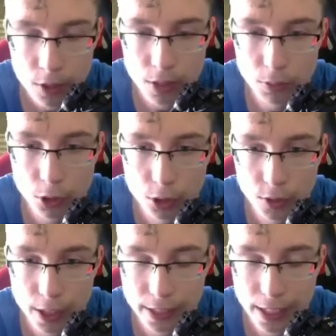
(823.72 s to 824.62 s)
So I'm gonna
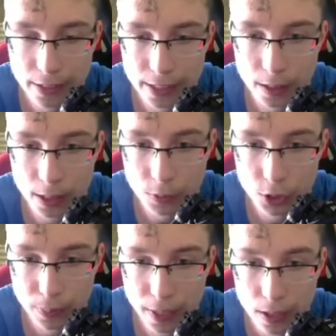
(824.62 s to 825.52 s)
try to get the Healing
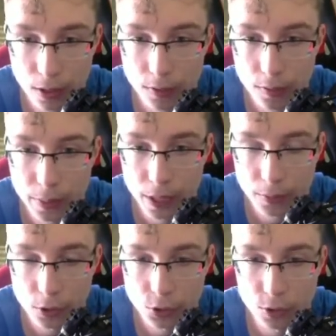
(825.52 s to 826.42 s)
Wish play off, but
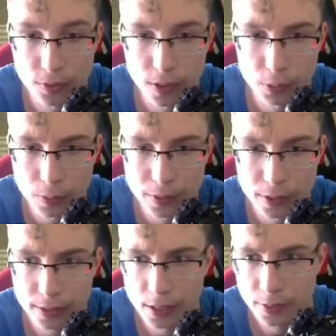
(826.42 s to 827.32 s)
I'm not sure if I'm gonna be
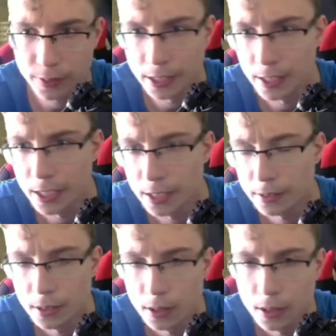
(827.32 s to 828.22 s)
successful in that.